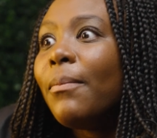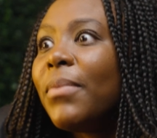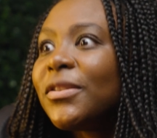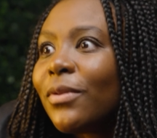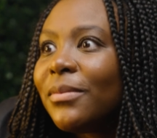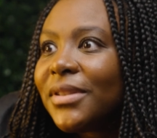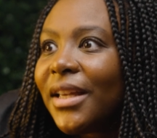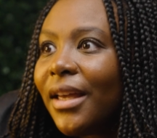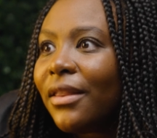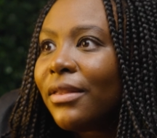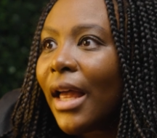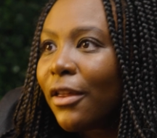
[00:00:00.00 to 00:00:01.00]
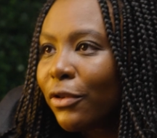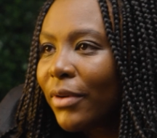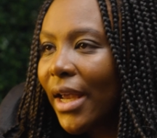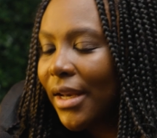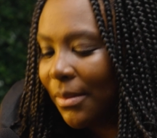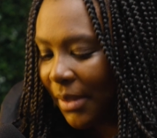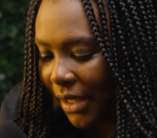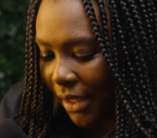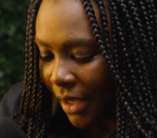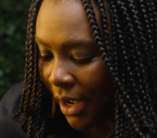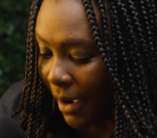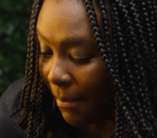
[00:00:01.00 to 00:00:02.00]
but that's what I'm saying, like
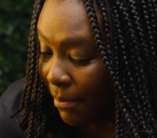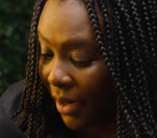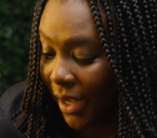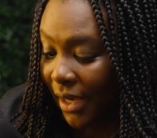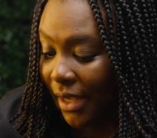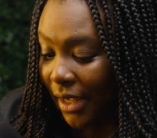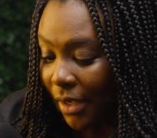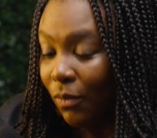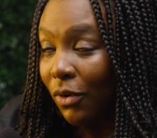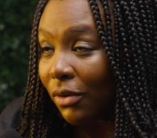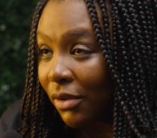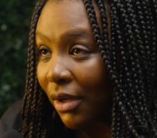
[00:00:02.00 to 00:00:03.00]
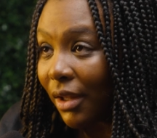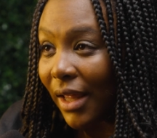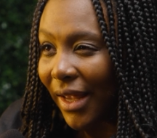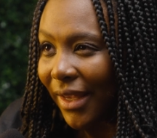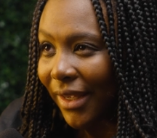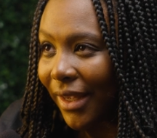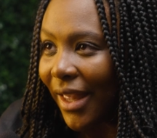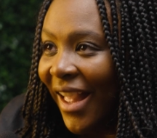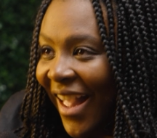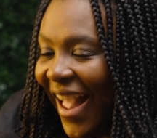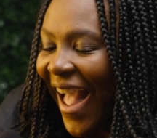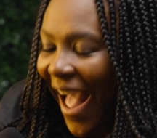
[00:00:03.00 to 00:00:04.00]
380p. But it will look
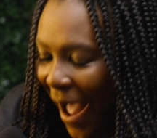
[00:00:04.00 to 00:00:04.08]
like